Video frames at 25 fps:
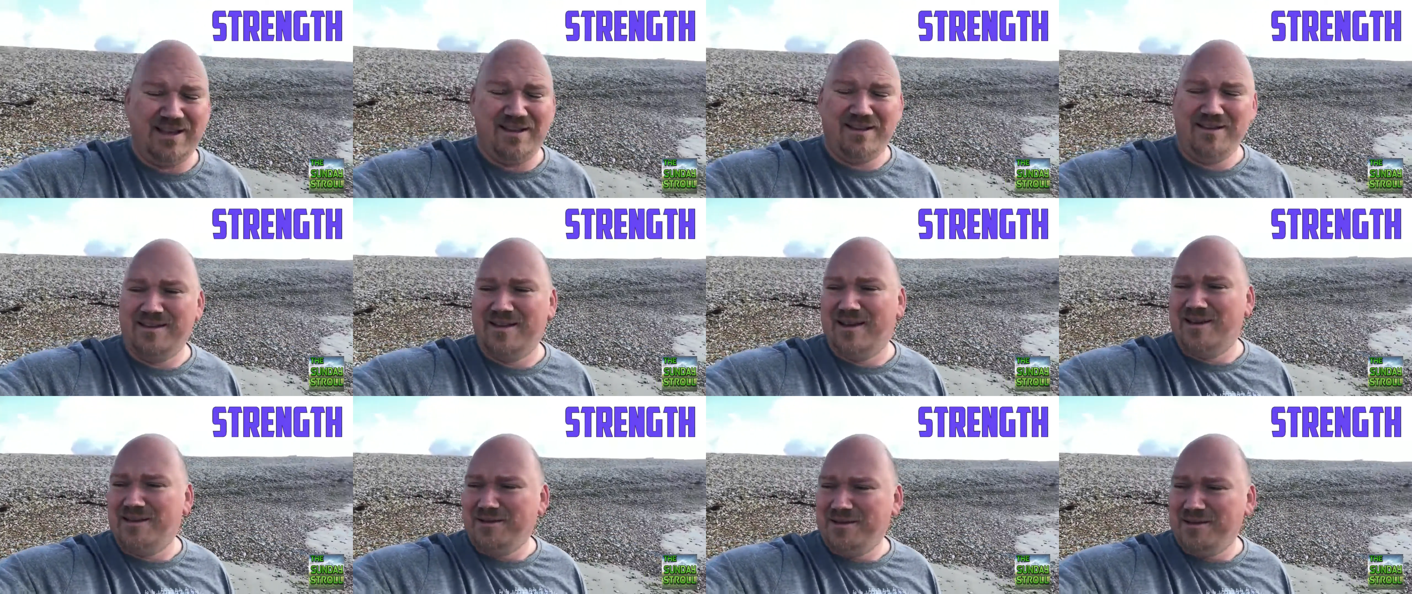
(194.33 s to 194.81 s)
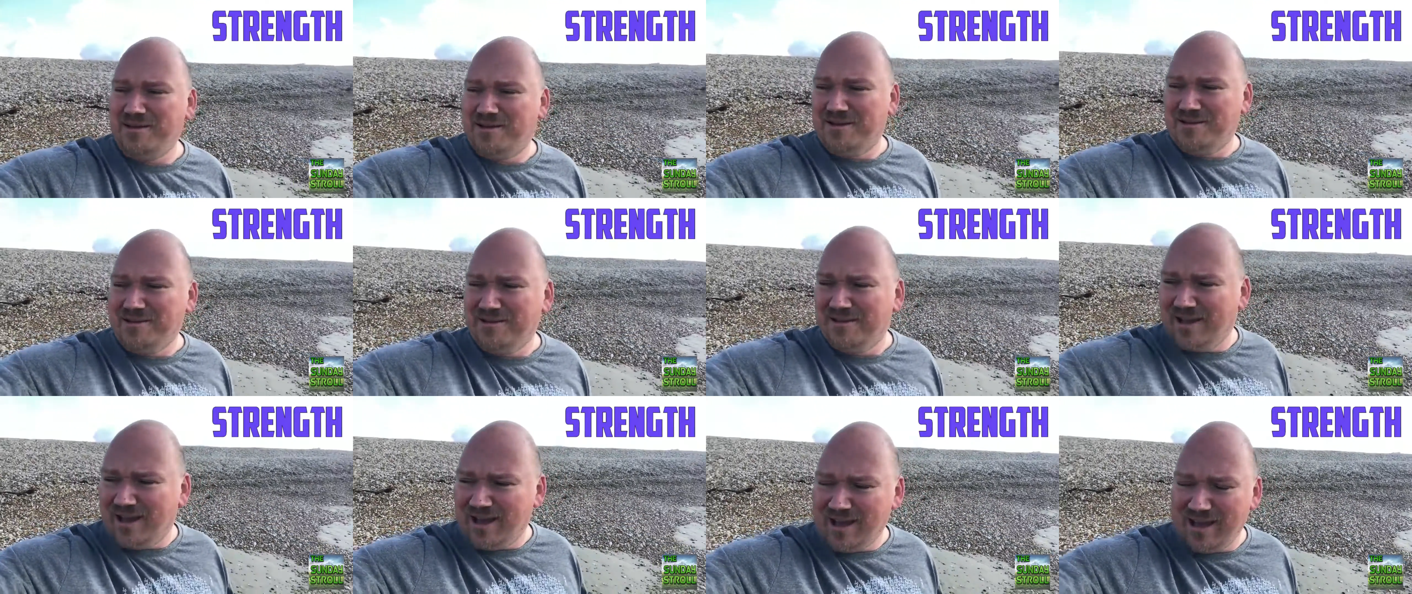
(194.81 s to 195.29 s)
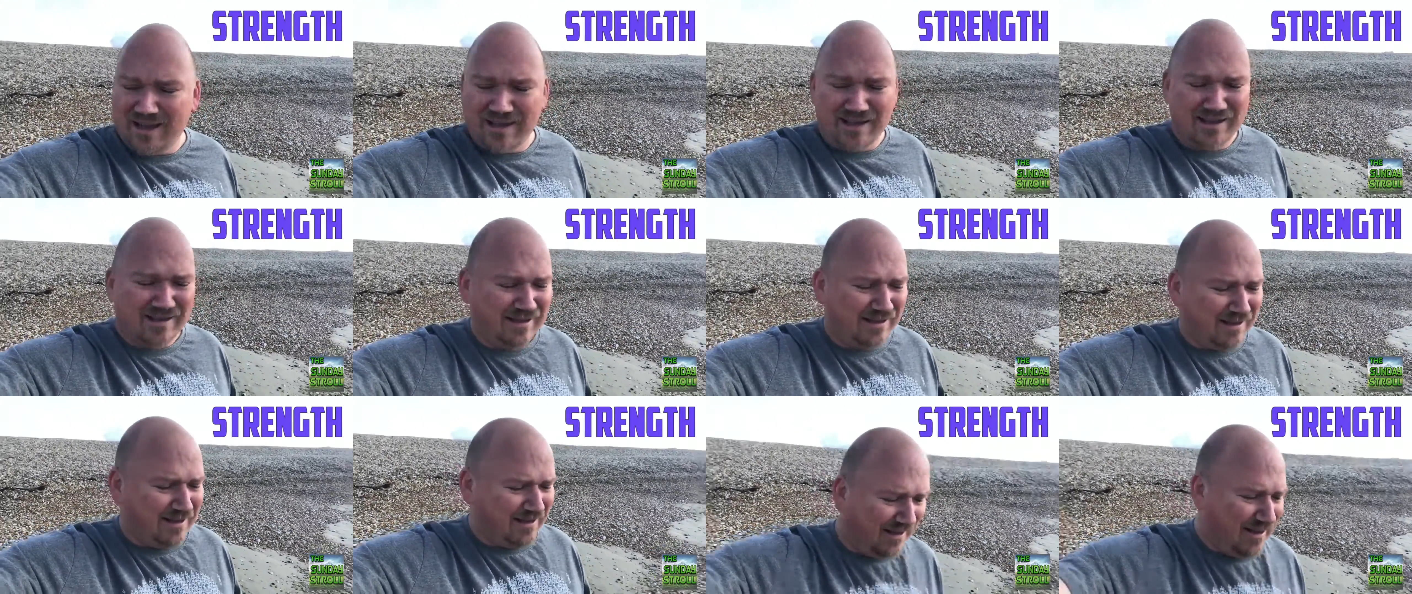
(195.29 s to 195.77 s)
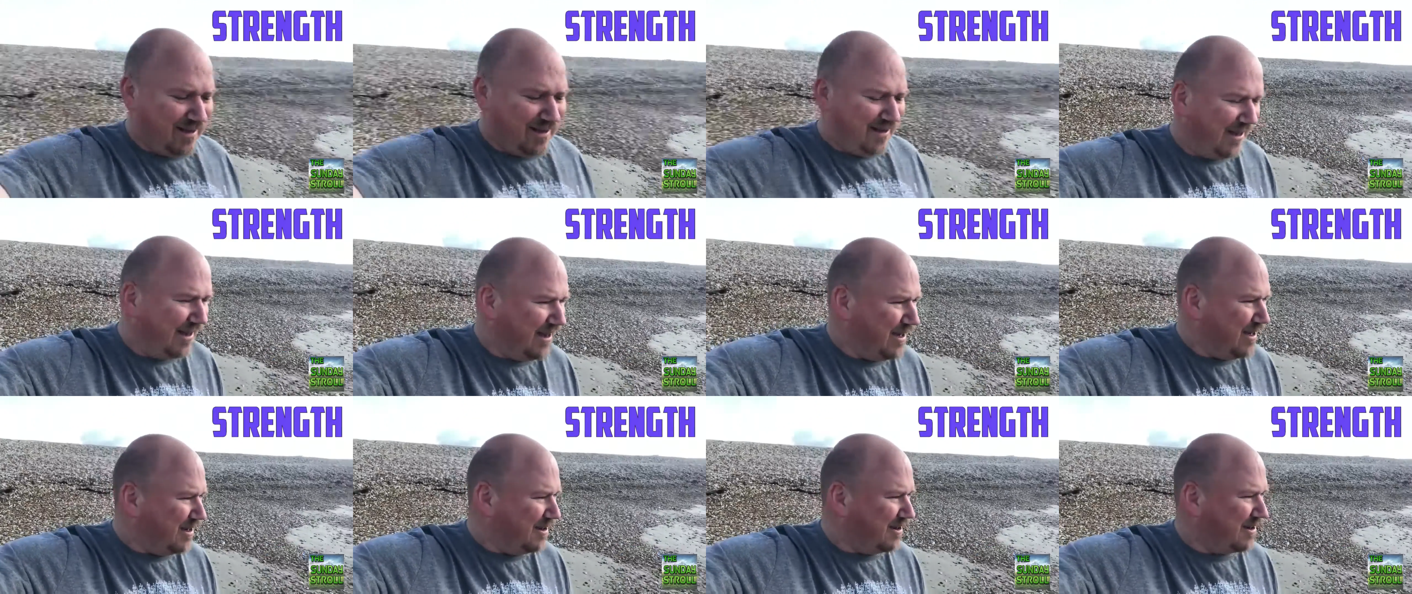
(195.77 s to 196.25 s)
you know, you can
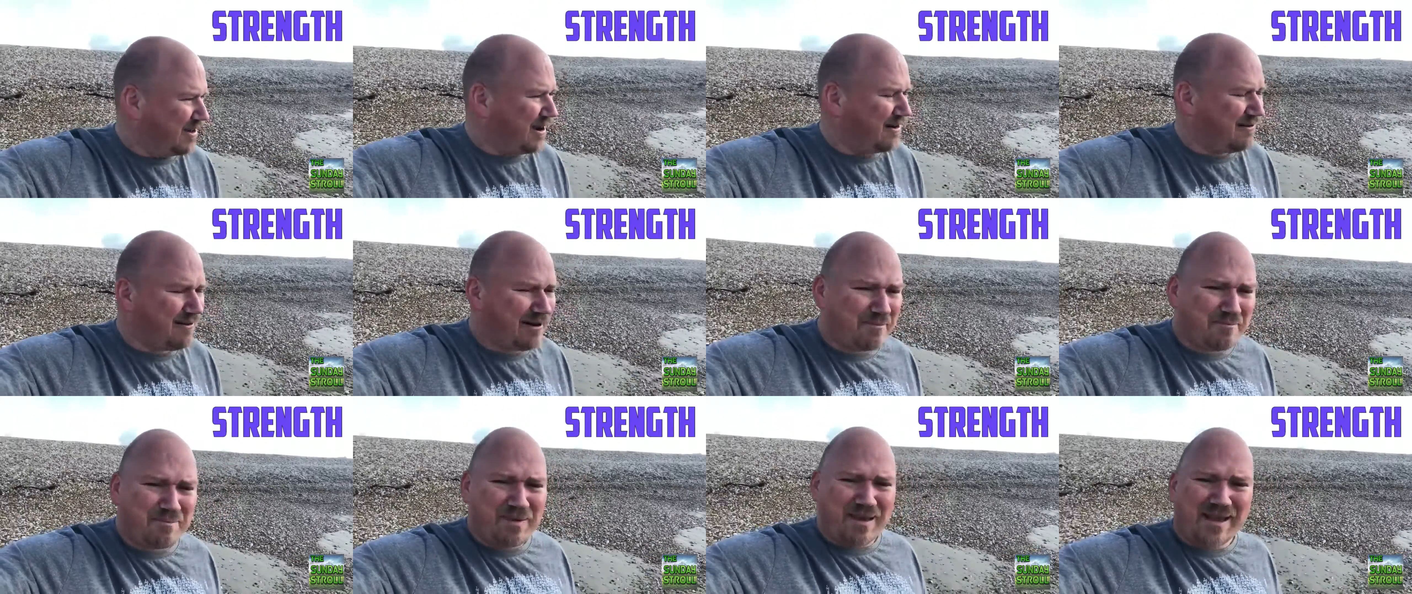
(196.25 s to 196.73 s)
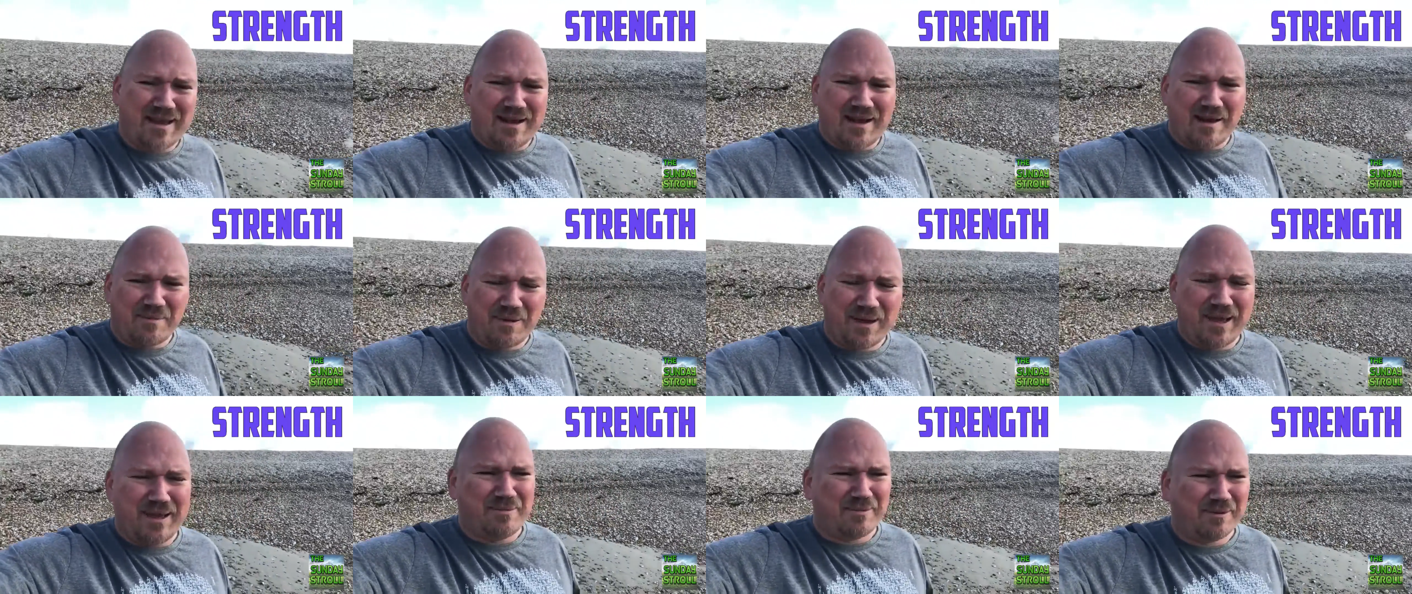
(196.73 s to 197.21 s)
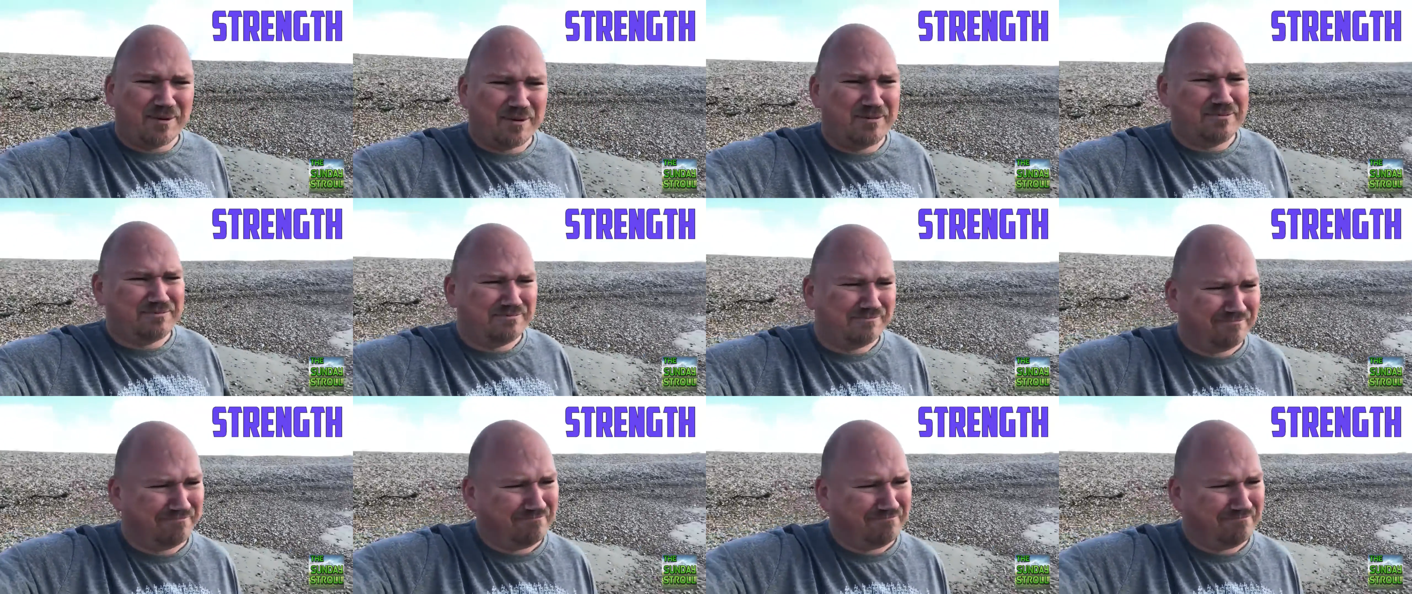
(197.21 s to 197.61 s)
go around beating up people.